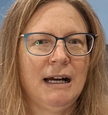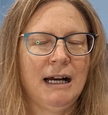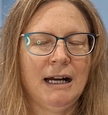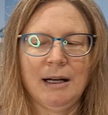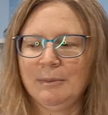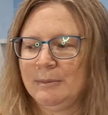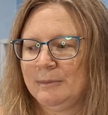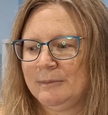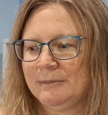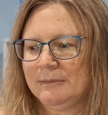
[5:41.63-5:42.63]

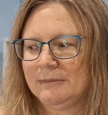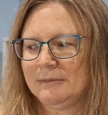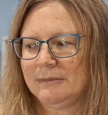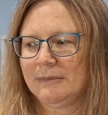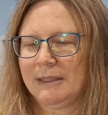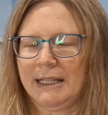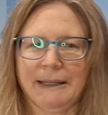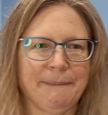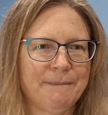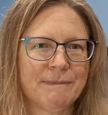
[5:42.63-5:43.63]

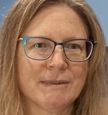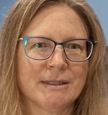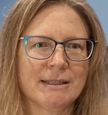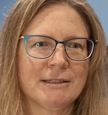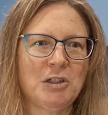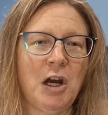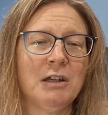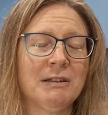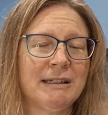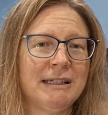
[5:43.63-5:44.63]
Yeah,
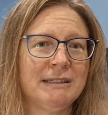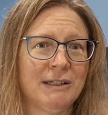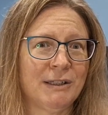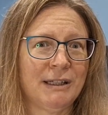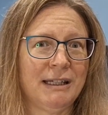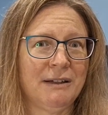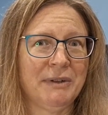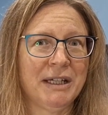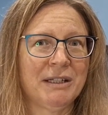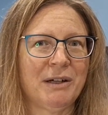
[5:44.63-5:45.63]
totally and totally
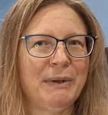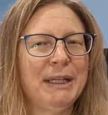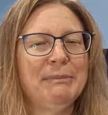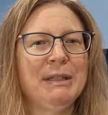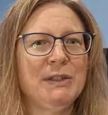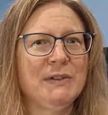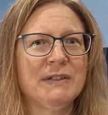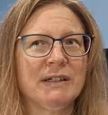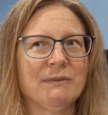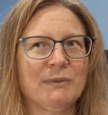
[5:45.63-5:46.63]
loving it. I've only been
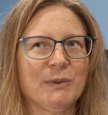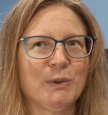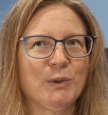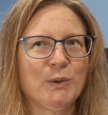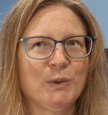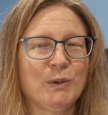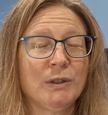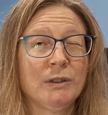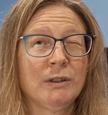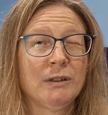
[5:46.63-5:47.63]
using it for
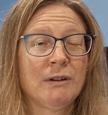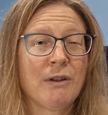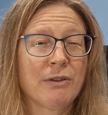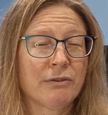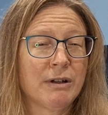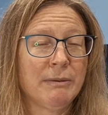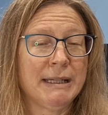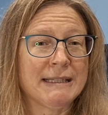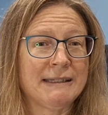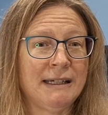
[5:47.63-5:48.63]
3
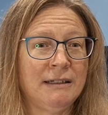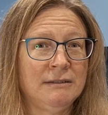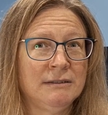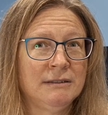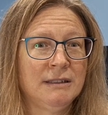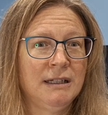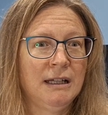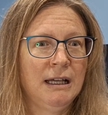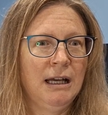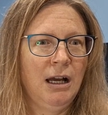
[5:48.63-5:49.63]
weeks now.
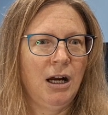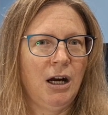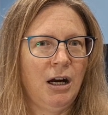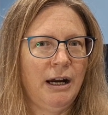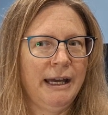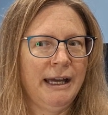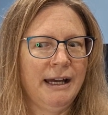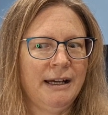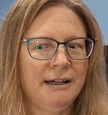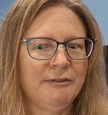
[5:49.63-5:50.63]
I
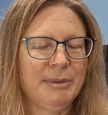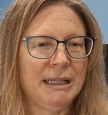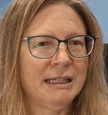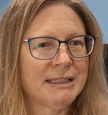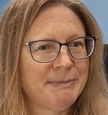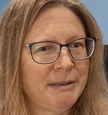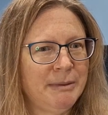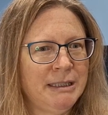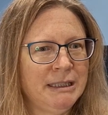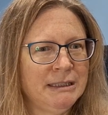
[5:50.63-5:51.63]
have been
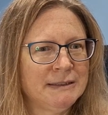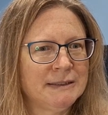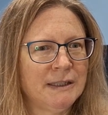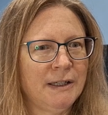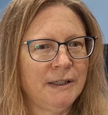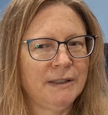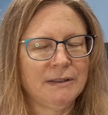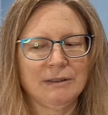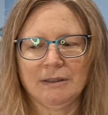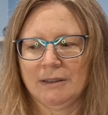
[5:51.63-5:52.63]
experimenting,
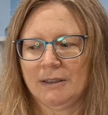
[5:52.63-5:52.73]
so